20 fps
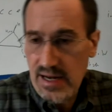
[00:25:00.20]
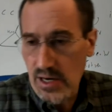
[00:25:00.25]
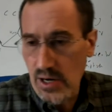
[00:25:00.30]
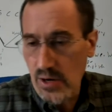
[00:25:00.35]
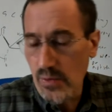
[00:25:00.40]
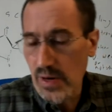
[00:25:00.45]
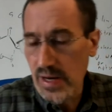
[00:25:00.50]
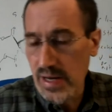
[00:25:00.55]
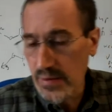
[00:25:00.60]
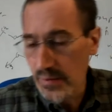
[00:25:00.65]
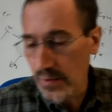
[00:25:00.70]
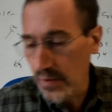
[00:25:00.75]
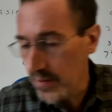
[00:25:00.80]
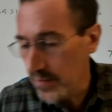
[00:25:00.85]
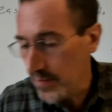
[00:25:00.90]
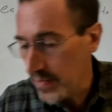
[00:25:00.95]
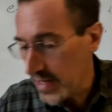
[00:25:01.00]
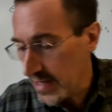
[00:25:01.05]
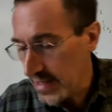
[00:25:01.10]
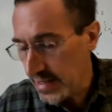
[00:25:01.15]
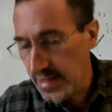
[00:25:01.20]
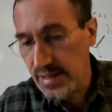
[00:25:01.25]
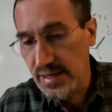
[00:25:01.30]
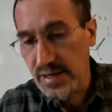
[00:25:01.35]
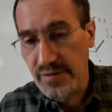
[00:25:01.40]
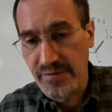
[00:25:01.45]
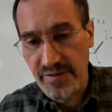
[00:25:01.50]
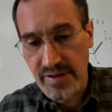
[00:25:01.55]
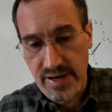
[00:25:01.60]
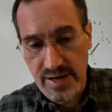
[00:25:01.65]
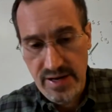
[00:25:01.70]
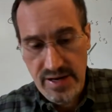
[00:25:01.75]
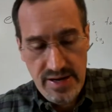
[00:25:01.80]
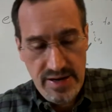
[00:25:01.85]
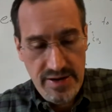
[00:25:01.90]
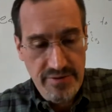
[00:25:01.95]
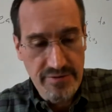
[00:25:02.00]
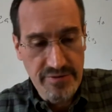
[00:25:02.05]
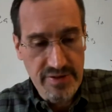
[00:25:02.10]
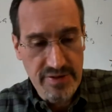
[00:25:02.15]
NOE would be the
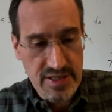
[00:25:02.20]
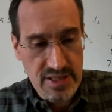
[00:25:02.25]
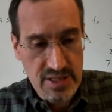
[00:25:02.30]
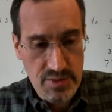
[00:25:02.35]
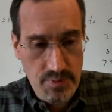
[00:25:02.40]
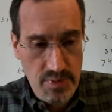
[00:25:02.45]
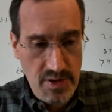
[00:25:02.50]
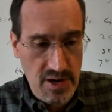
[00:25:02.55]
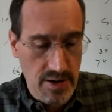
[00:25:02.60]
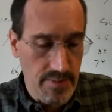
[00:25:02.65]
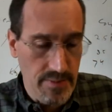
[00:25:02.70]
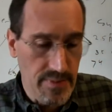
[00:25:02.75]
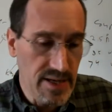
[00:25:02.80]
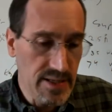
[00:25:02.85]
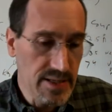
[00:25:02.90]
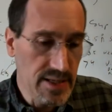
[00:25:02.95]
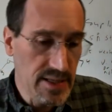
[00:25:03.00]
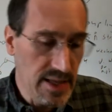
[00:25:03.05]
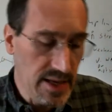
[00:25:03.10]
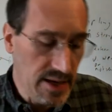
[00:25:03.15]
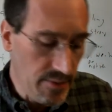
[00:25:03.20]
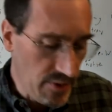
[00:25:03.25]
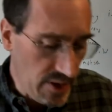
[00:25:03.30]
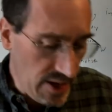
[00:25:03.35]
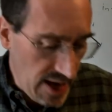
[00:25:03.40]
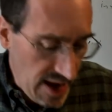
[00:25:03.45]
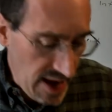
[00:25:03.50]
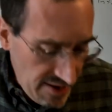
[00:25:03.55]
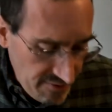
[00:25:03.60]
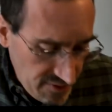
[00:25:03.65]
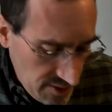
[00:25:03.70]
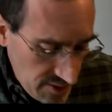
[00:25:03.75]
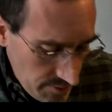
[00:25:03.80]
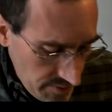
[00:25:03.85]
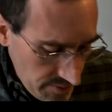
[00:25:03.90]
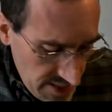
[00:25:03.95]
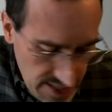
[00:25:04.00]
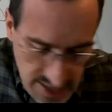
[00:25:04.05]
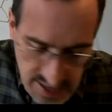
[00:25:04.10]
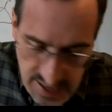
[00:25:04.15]
definitive experiment and that it would have to
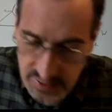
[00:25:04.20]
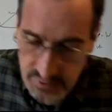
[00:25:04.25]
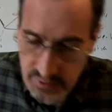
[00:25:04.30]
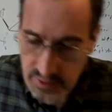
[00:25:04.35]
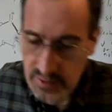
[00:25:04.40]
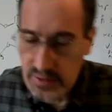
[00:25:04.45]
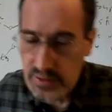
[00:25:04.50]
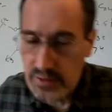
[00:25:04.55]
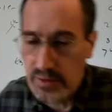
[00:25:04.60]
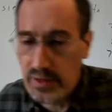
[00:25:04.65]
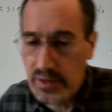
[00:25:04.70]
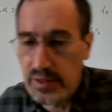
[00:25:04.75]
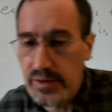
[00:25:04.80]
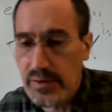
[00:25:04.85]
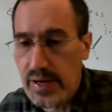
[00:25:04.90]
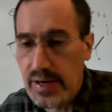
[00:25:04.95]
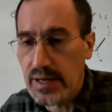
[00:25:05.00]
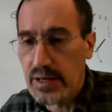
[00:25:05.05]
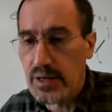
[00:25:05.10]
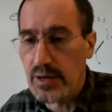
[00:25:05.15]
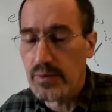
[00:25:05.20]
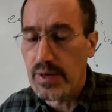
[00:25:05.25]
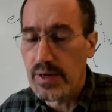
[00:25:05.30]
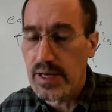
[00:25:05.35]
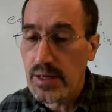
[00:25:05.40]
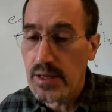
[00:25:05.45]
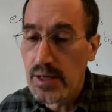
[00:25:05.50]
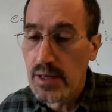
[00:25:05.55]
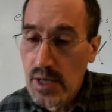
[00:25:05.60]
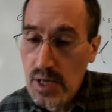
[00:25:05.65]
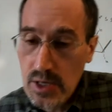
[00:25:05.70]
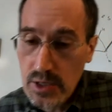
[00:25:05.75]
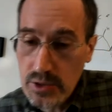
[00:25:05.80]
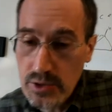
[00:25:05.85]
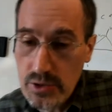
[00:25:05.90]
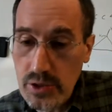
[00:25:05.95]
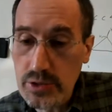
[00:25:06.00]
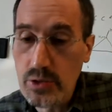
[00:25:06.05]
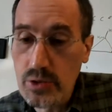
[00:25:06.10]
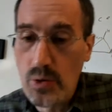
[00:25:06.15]
be a heteronuclear NOE.
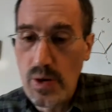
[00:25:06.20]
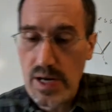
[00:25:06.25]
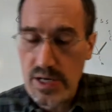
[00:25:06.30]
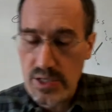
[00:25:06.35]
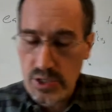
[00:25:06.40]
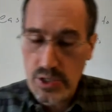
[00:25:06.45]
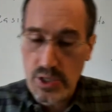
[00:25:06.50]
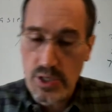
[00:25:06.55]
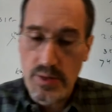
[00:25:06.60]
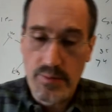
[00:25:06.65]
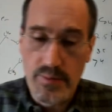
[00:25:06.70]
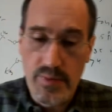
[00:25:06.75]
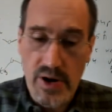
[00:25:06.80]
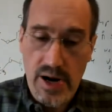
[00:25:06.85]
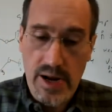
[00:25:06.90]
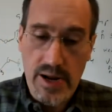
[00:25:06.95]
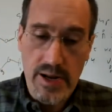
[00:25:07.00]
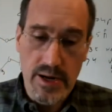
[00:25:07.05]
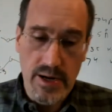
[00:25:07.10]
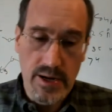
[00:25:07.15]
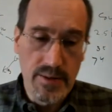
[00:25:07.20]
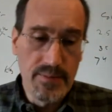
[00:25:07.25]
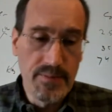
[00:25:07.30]
Good question, Brian.